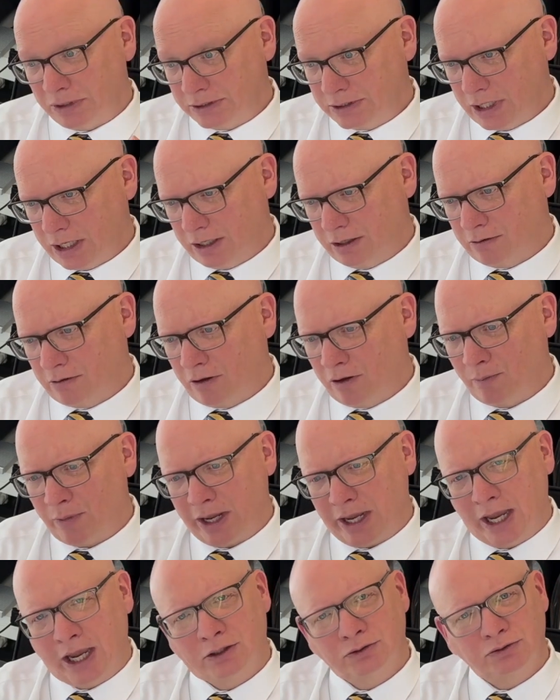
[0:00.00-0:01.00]
taking all my
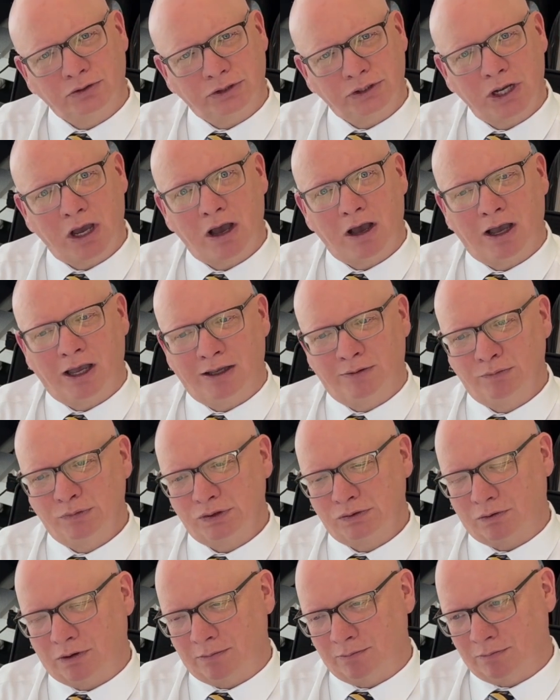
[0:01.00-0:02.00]
extra time,
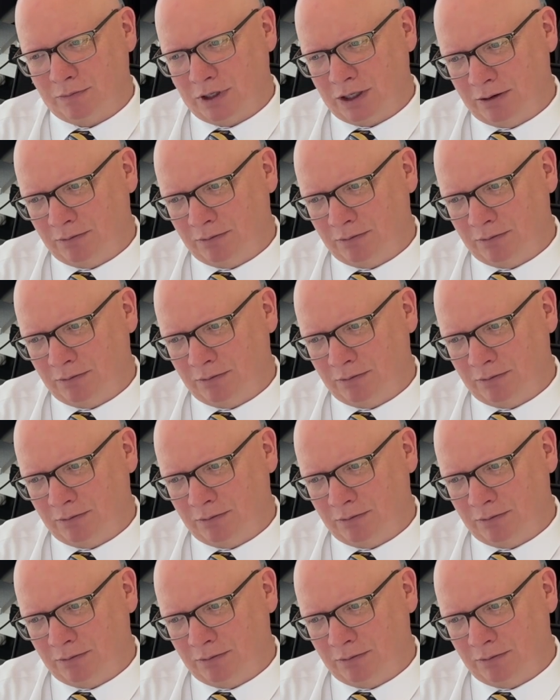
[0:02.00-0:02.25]
so